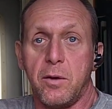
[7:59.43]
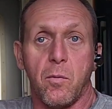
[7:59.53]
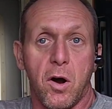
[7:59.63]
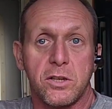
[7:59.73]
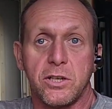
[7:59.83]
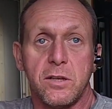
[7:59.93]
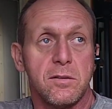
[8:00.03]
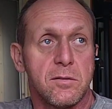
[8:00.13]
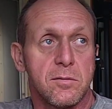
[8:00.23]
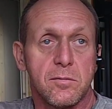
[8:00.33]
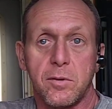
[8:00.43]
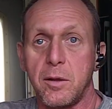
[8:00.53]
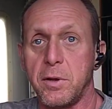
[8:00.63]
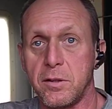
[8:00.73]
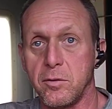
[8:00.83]
I watch it when
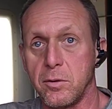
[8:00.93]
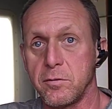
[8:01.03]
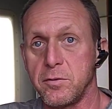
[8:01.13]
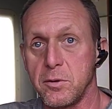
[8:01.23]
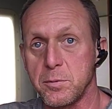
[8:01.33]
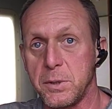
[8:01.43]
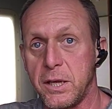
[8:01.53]
I'm at the old folks'